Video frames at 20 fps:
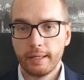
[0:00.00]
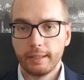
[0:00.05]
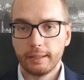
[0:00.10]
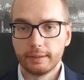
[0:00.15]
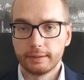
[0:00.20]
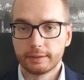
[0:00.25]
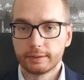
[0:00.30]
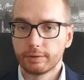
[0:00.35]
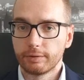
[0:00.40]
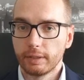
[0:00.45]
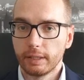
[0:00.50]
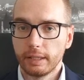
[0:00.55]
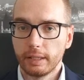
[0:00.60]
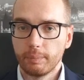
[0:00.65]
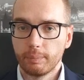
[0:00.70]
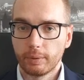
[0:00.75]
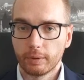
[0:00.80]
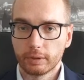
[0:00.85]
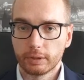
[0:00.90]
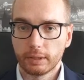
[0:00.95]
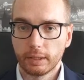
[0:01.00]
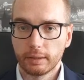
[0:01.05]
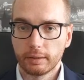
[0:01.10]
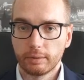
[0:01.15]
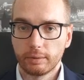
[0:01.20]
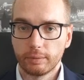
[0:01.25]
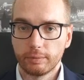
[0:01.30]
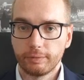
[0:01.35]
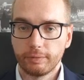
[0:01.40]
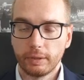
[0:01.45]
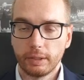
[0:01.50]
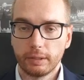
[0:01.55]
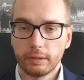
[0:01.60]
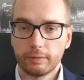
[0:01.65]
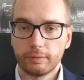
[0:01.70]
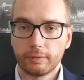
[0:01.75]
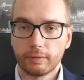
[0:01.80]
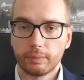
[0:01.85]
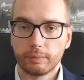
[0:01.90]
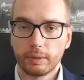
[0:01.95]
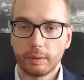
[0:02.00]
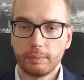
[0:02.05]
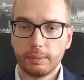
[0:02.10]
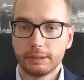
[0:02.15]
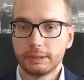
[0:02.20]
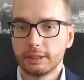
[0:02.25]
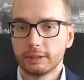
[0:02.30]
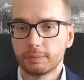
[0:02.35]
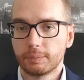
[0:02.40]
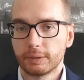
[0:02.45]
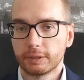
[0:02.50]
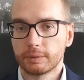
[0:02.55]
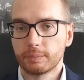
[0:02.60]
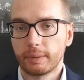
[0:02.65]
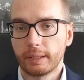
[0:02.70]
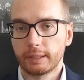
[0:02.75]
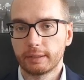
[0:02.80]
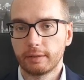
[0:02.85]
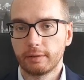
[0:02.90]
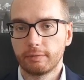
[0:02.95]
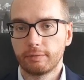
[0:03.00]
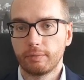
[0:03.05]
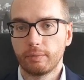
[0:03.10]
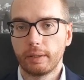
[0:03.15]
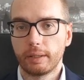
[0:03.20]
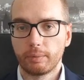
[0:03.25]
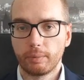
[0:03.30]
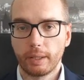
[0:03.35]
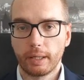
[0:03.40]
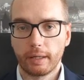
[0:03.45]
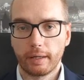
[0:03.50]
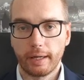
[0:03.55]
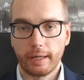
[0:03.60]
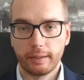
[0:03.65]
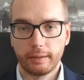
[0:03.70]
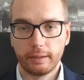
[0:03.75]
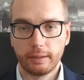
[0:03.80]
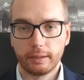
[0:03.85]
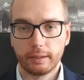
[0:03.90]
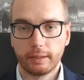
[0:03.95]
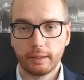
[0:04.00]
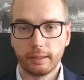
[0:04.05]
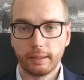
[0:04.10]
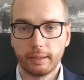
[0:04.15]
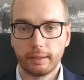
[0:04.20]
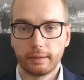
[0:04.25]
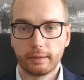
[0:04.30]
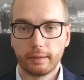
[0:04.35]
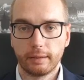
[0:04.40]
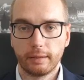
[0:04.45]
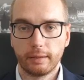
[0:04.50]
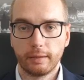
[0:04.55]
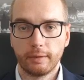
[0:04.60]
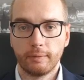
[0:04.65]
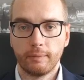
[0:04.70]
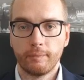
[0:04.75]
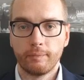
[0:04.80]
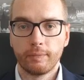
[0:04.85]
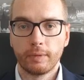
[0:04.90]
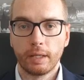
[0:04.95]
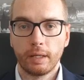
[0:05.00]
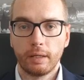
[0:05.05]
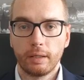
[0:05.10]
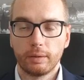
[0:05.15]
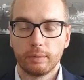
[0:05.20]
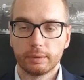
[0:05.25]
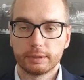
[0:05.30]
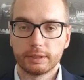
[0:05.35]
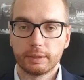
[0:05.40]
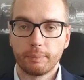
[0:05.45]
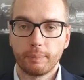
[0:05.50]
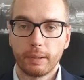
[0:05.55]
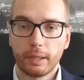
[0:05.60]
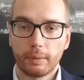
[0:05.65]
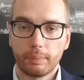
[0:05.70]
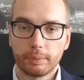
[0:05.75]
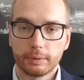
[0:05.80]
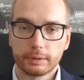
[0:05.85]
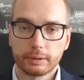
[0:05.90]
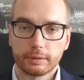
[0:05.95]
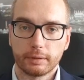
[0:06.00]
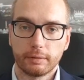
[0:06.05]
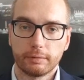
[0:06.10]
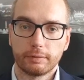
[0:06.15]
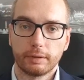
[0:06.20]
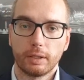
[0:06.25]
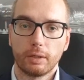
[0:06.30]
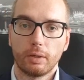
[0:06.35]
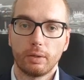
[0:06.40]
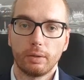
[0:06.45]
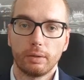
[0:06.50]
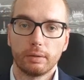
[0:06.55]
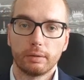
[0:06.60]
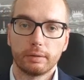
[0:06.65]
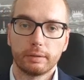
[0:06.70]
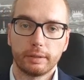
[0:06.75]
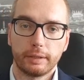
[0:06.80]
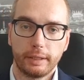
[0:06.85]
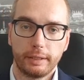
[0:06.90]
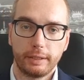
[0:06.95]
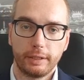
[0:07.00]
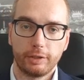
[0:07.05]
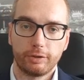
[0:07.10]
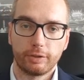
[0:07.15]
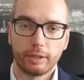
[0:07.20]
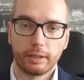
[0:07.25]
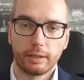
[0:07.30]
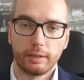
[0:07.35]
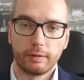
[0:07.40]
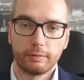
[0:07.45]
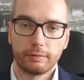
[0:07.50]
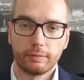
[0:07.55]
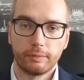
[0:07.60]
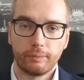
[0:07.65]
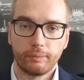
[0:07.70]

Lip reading: It's really important to think from the business perspective where we are heading and what's the purpose of the whole initiative.